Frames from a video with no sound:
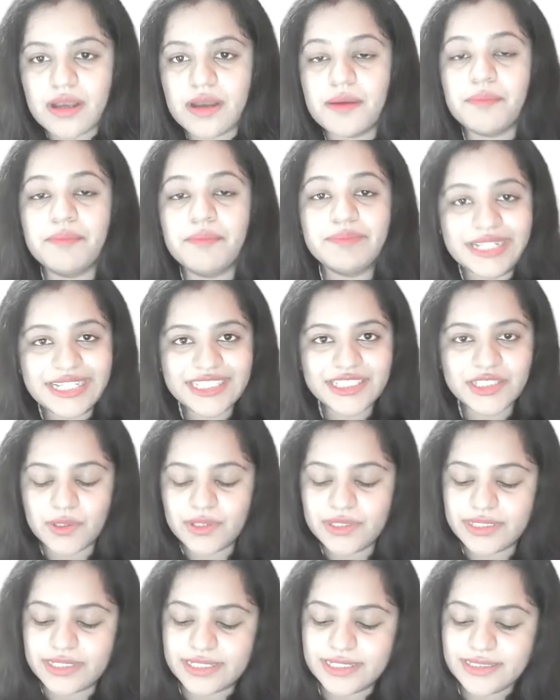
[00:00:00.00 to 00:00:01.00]
Based on
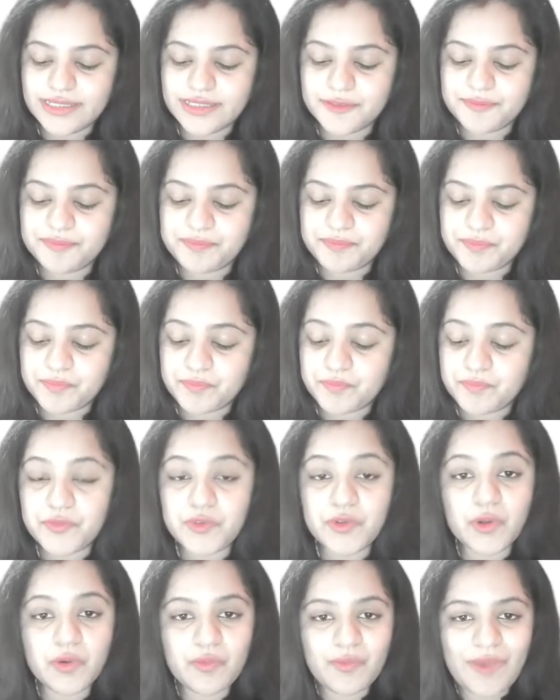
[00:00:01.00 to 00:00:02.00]
this,
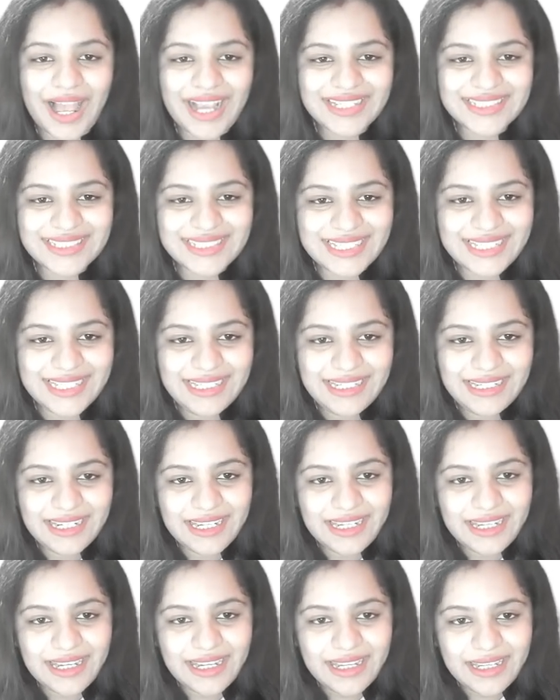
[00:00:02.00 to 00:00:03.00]
your vaccine
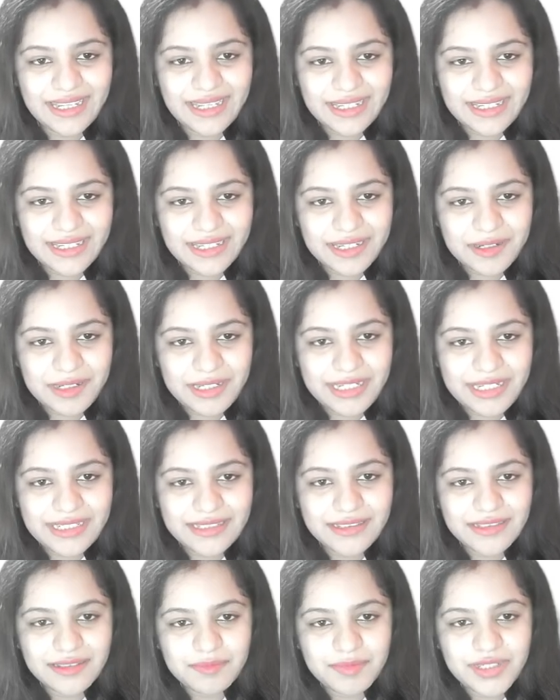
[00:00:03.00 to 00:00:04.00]
can
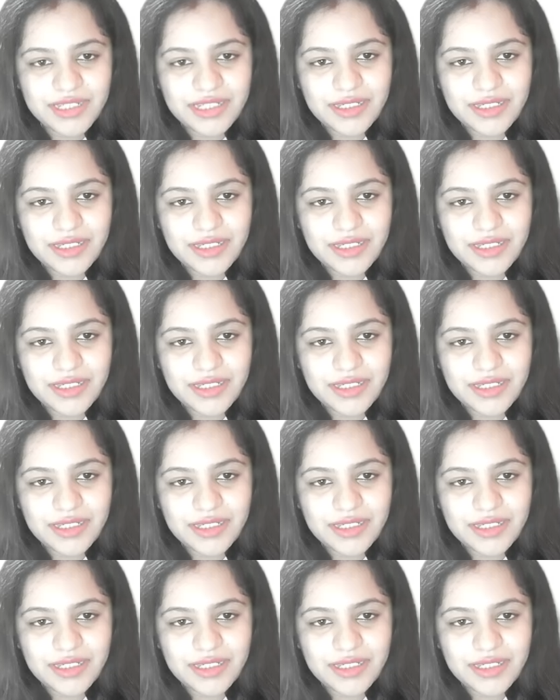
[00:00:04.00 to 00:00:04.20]
either be